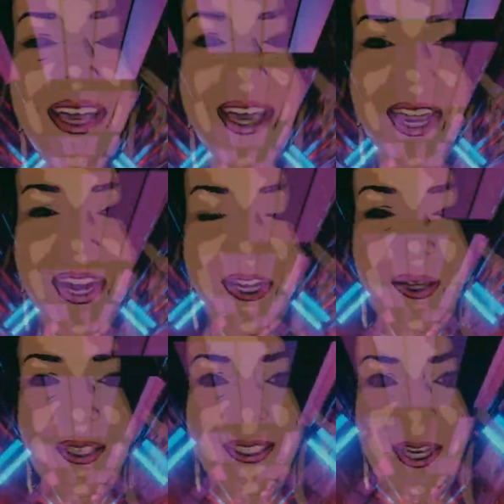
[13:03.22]
Hear
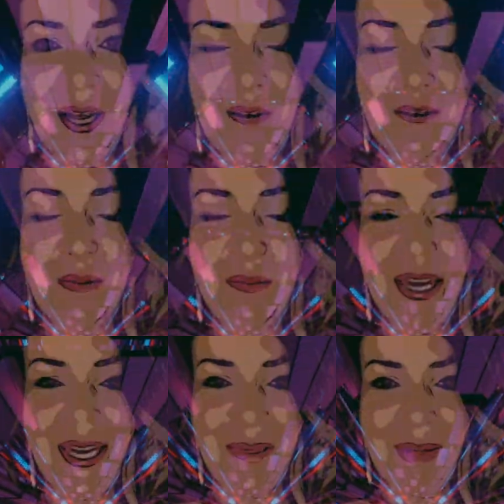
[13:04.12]
yourself
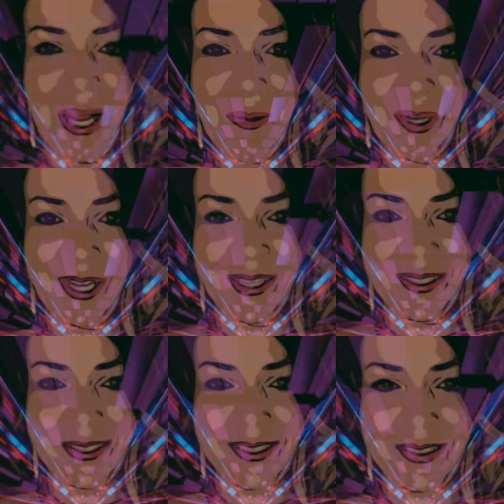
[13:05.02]
repeating my
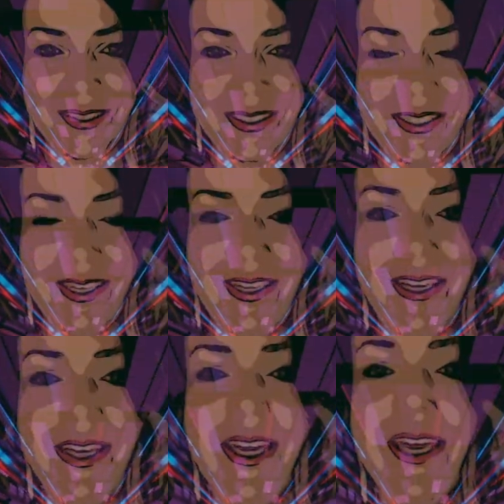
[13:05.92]
words.
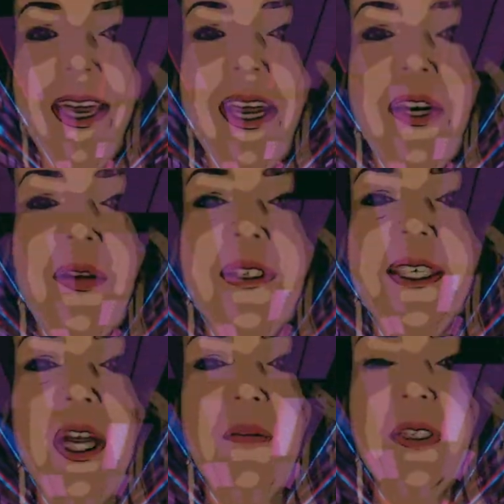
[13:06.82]
Hear
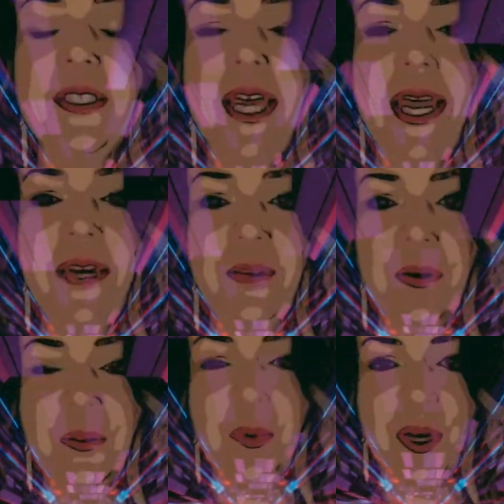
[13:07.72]
yourself saying
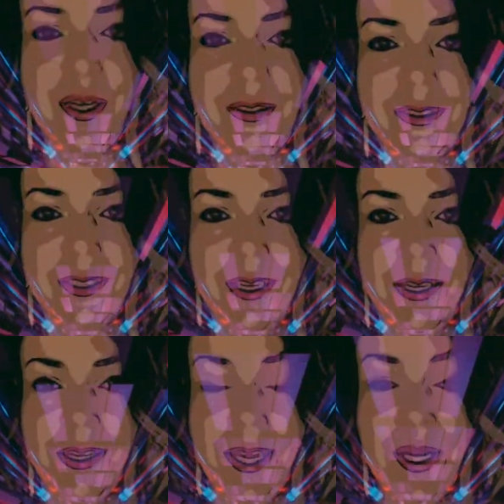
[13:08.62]
those words in